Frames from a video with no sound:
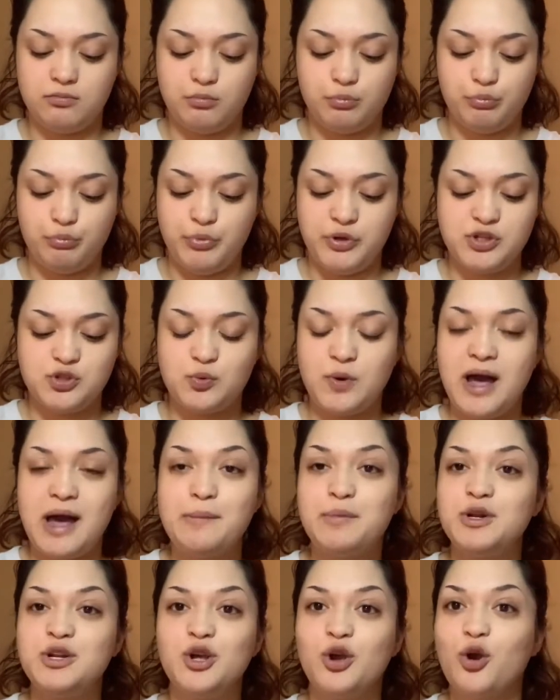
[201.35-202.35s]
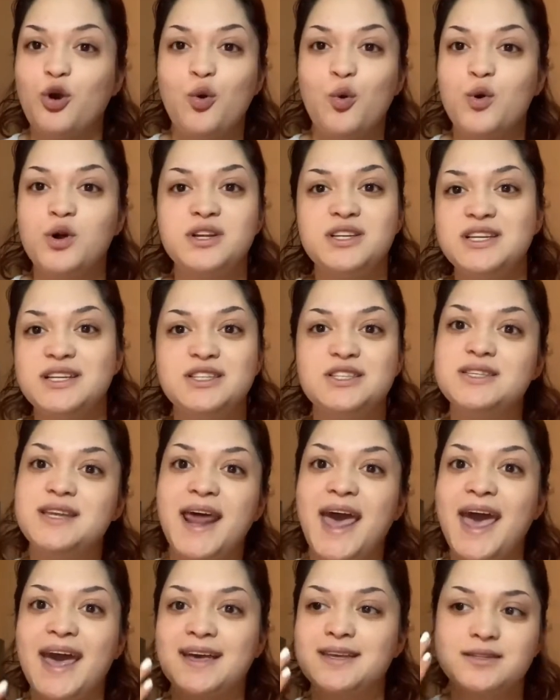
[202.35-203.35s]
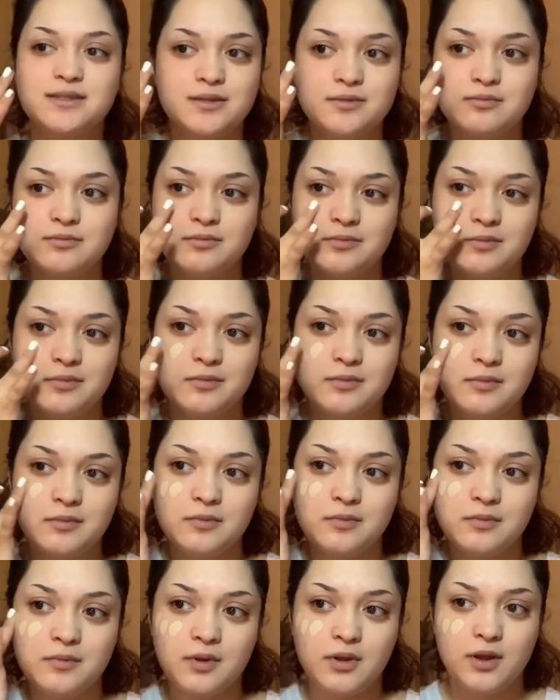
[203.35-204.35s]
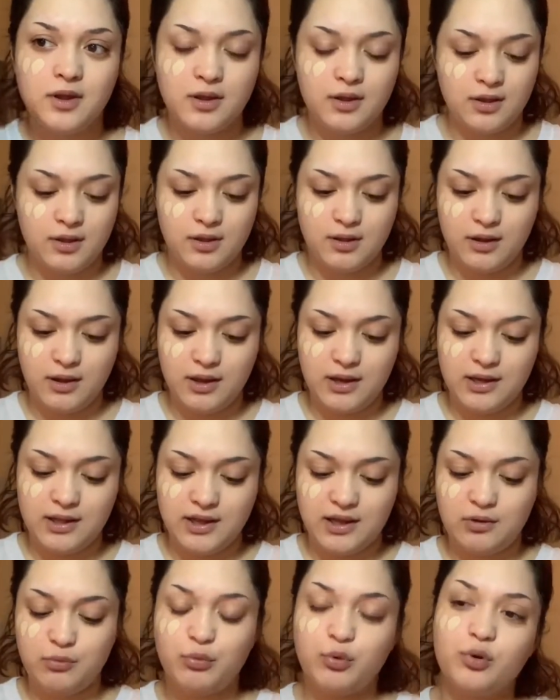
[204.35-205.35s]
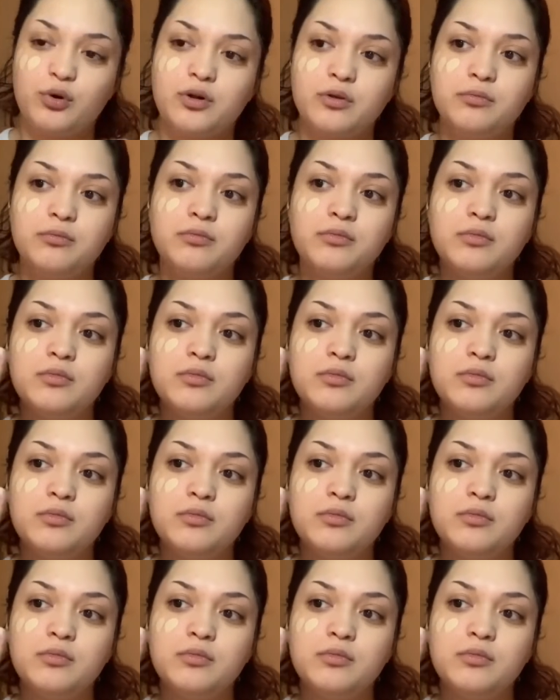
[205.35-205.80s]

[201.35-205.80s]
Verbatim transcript: bitch, what happened to your quarantine snacks? Eating out of boredom.